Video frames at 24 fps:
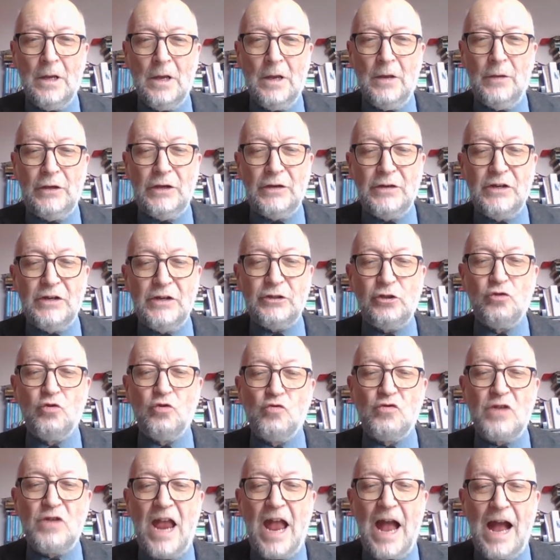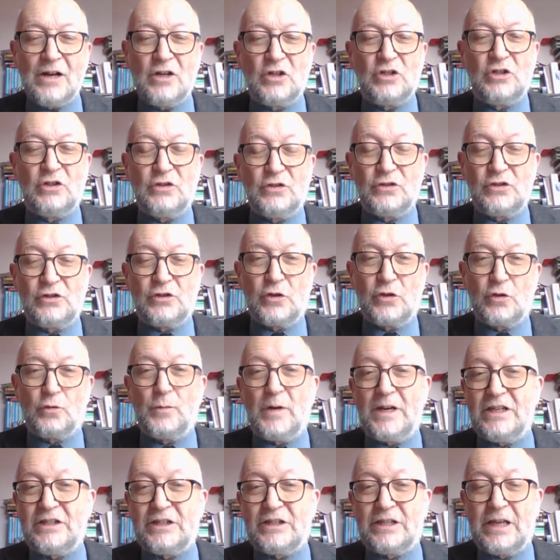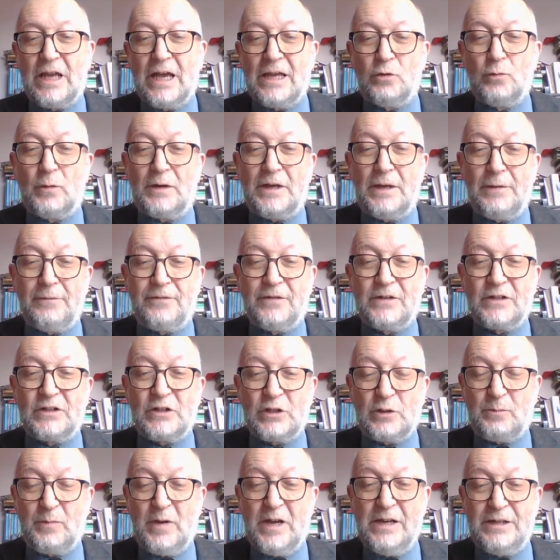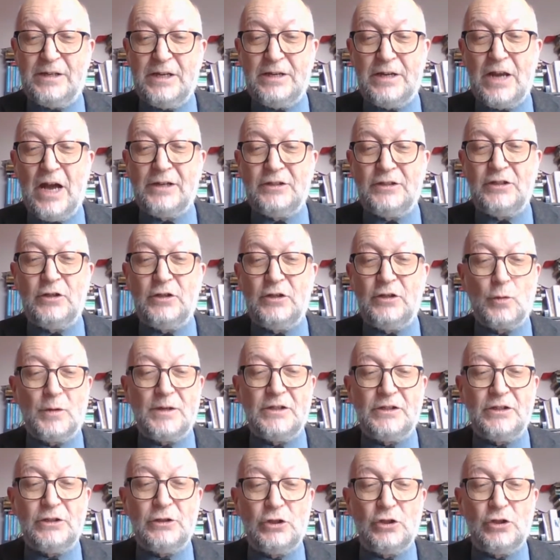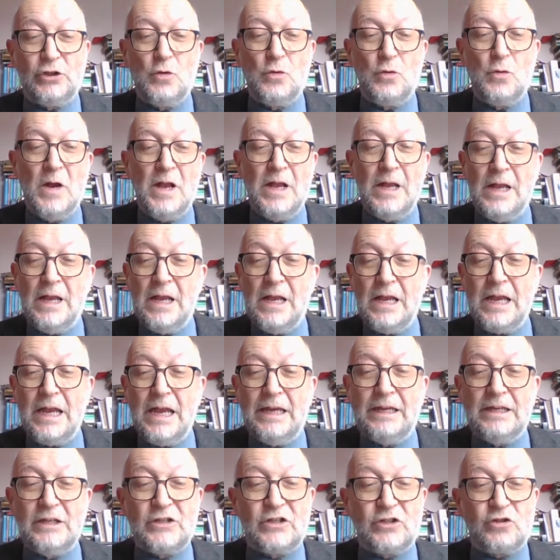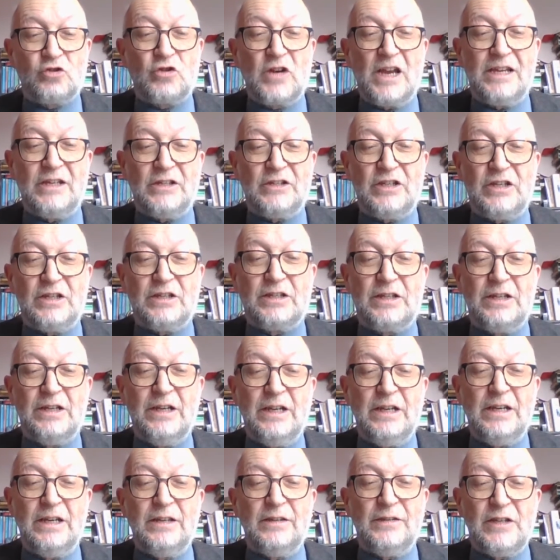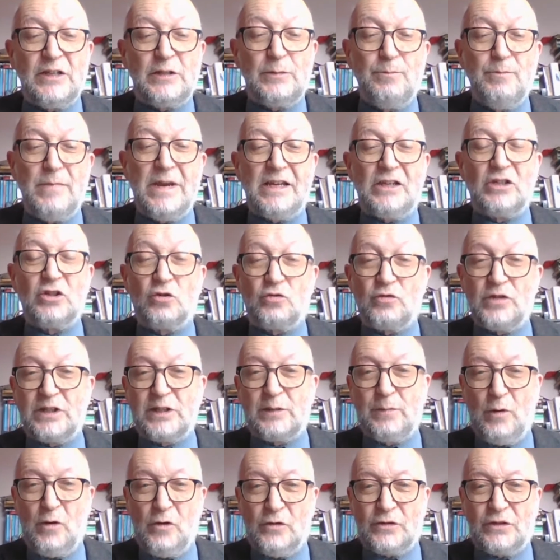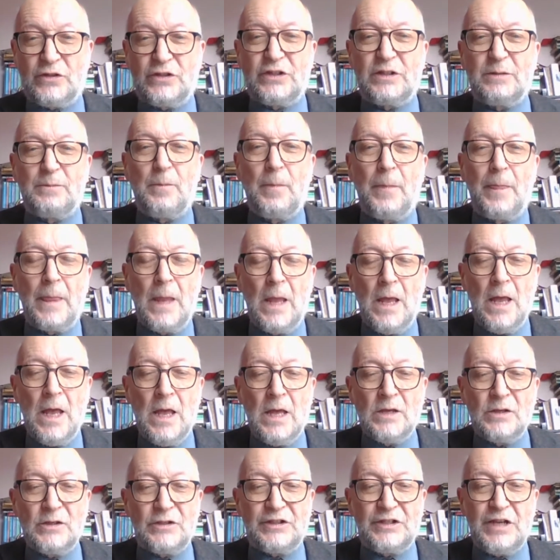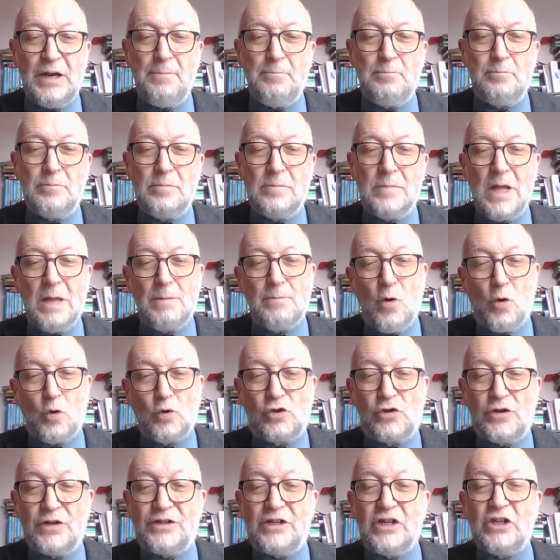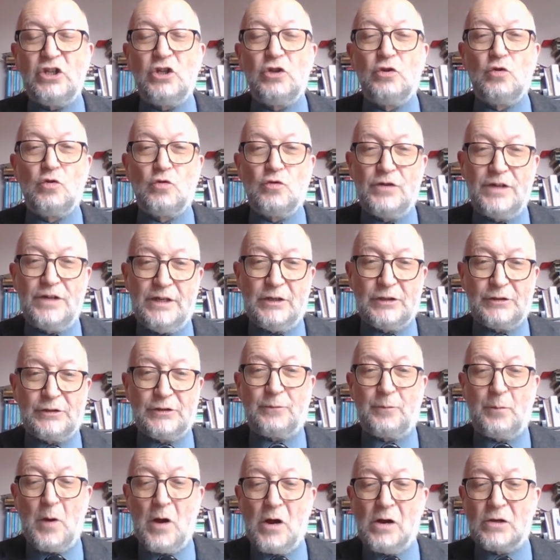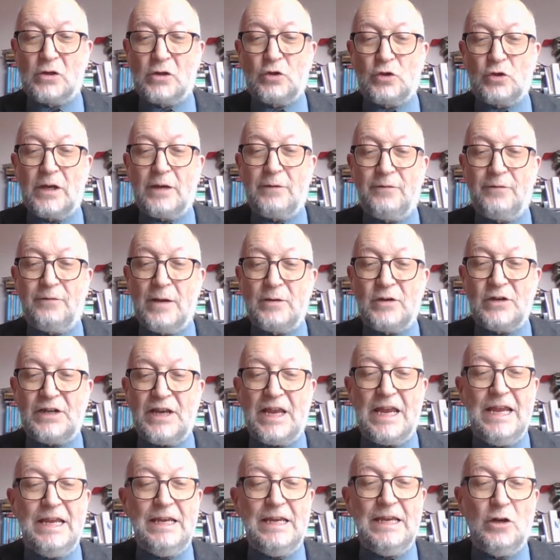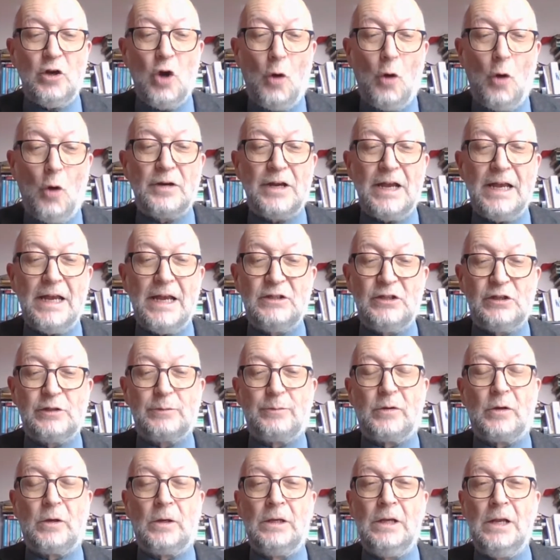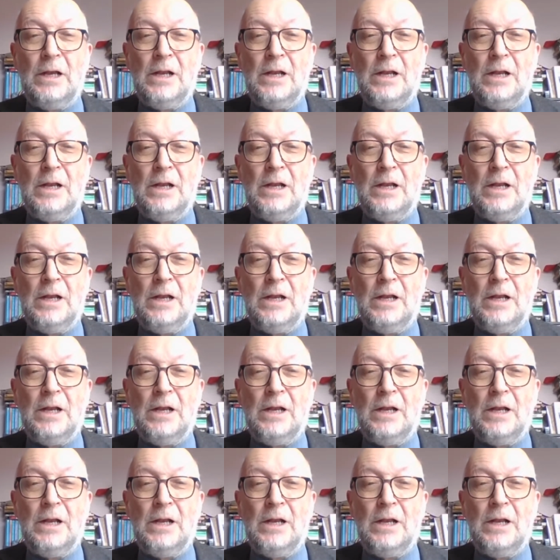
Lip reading: The initial reactions to The Wasteland, when it first appeared in 1922, illustrated this mixed response. Some more traditional readers of poetry found it incomprehensible